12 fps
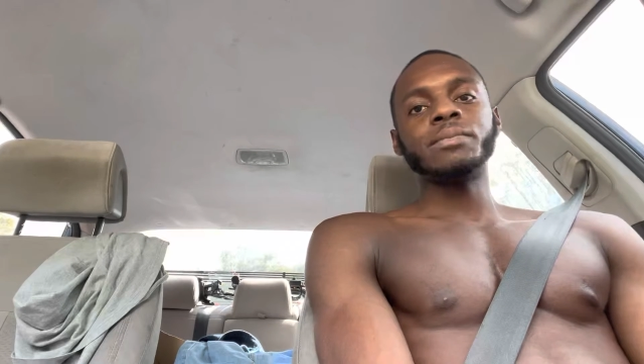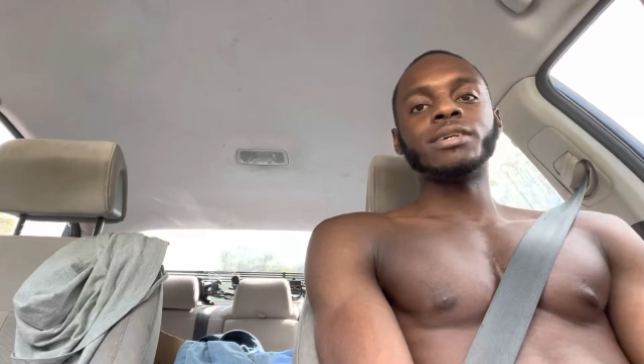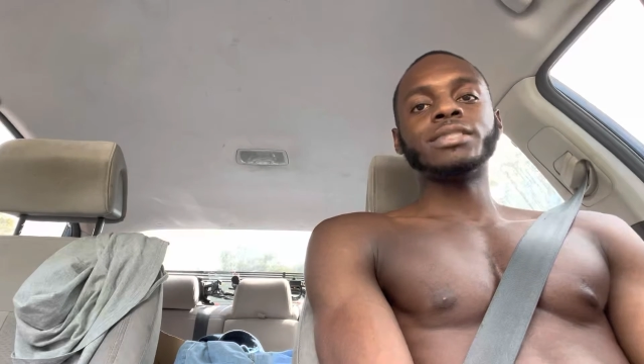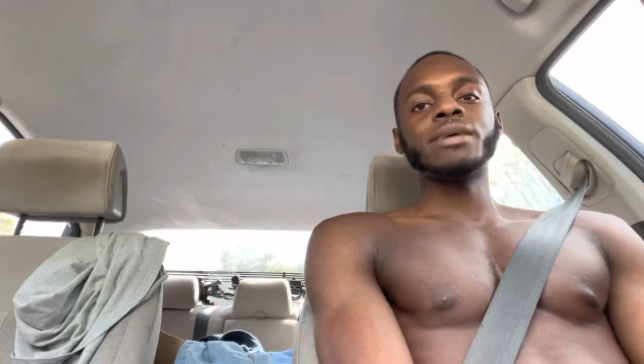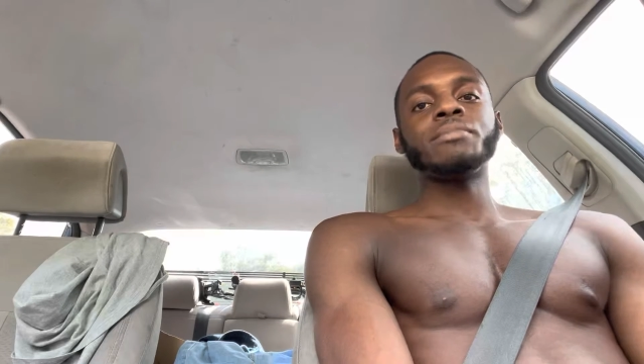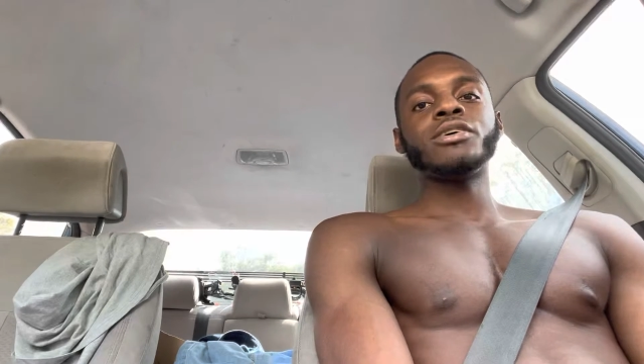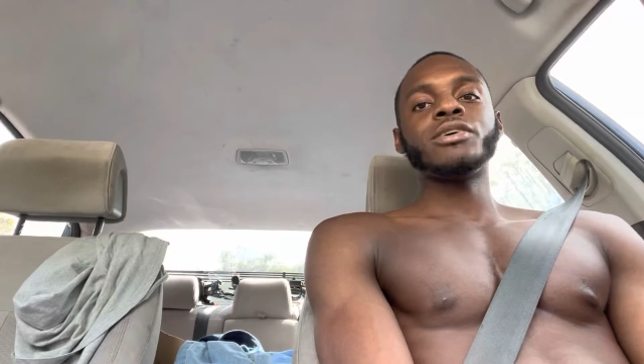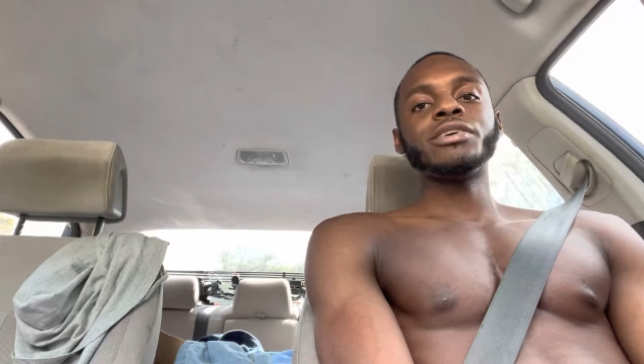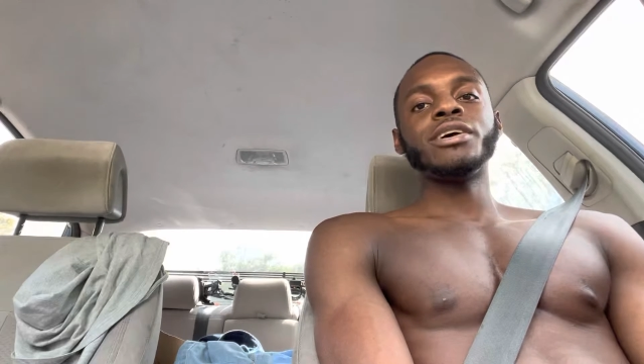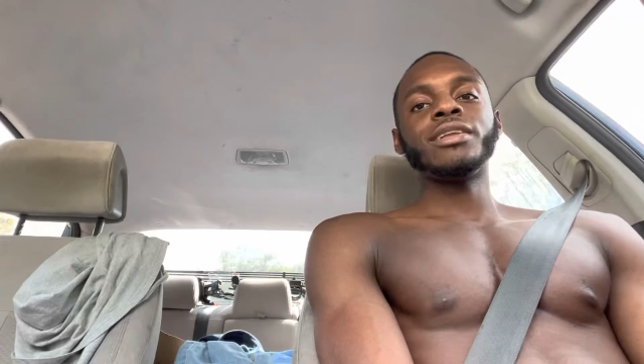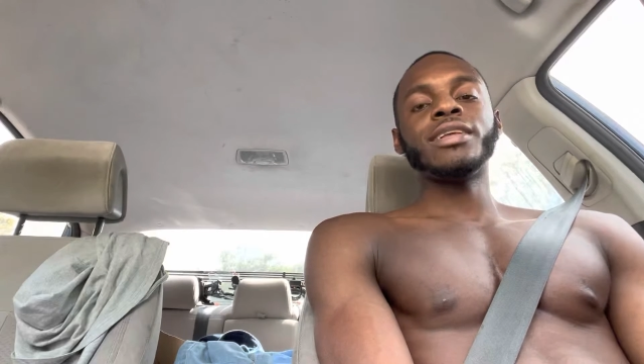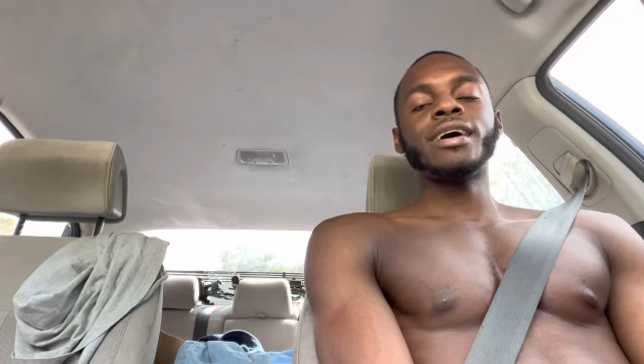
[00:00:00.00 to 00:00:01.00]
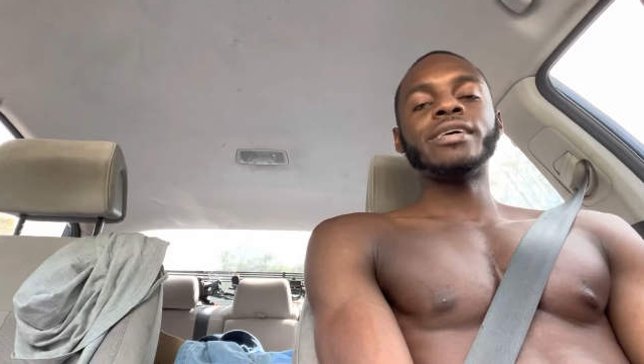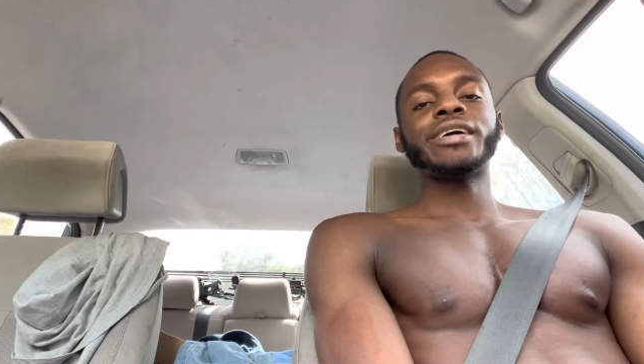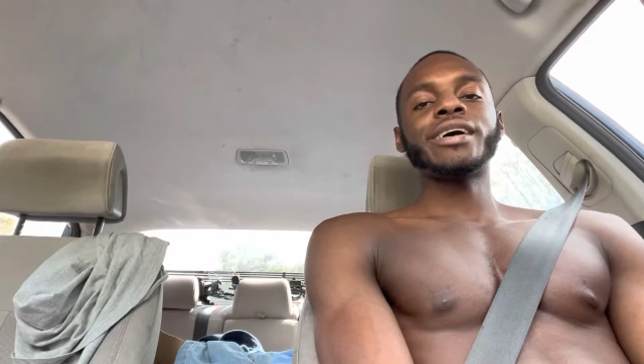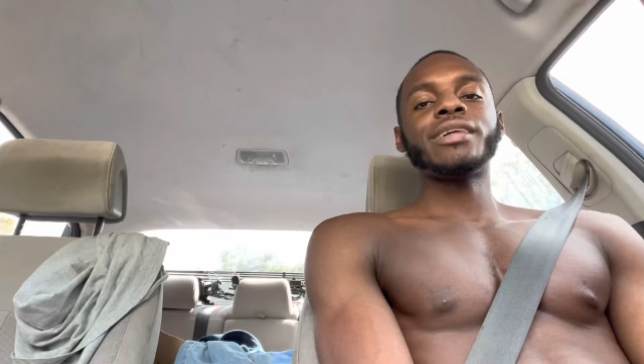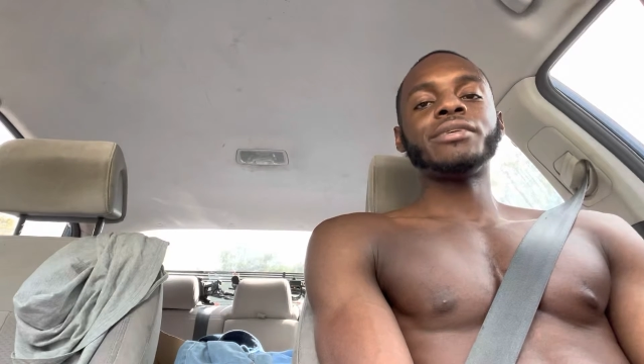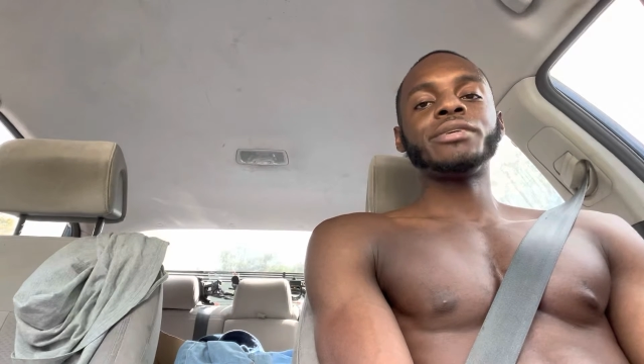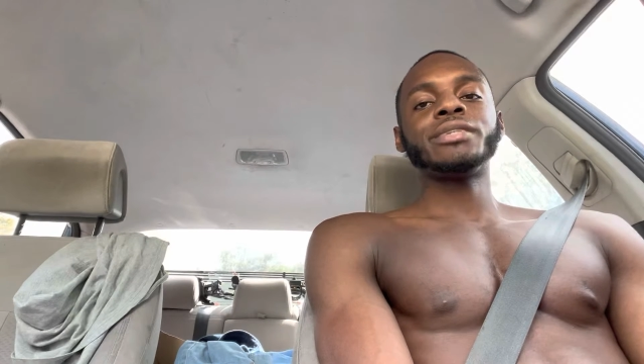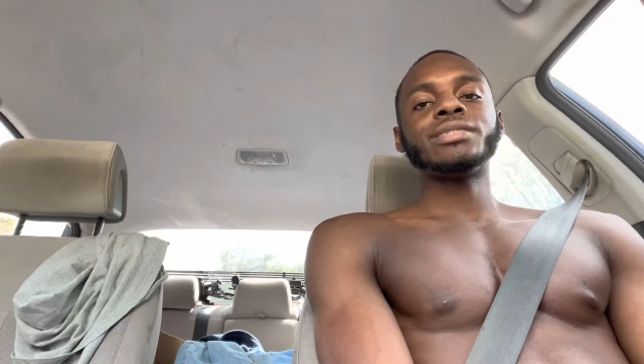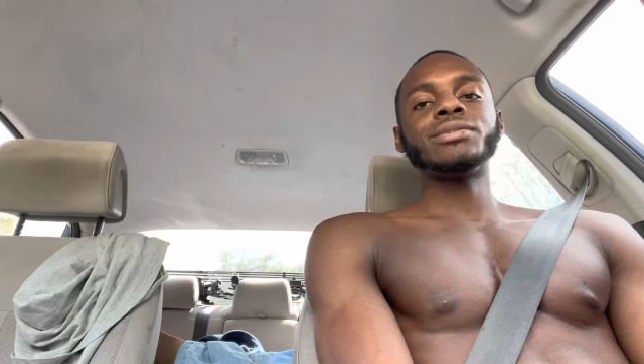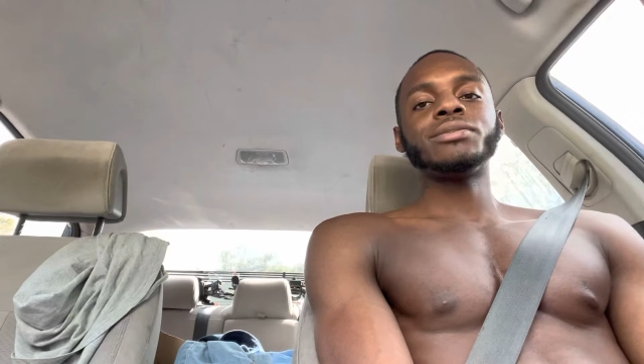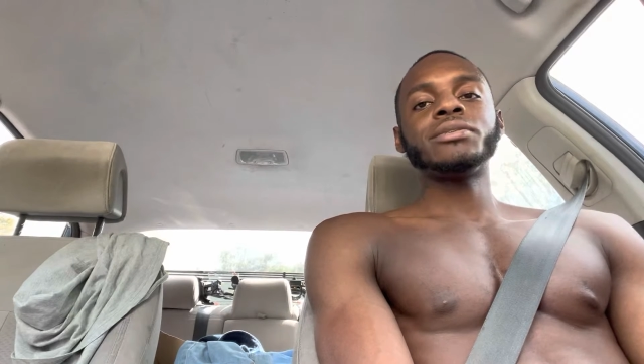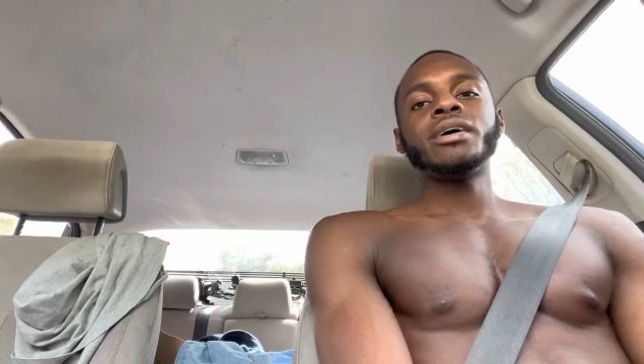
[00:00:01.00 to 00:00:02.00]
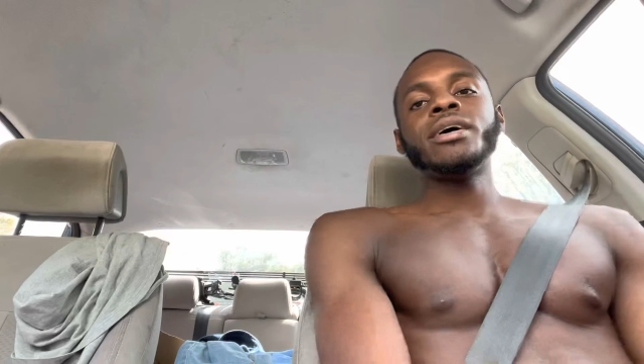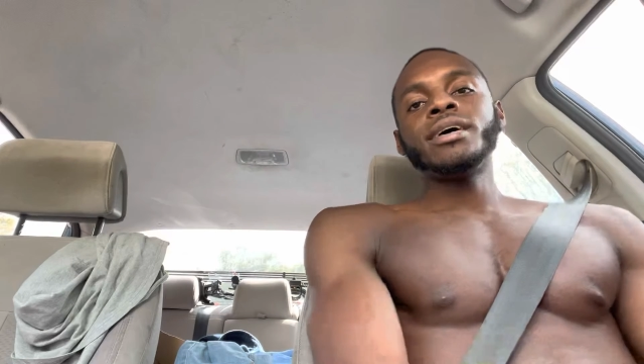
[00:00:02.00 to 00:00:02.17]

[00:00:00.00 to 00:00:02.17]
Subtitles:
because I burn a lot of calories, dude.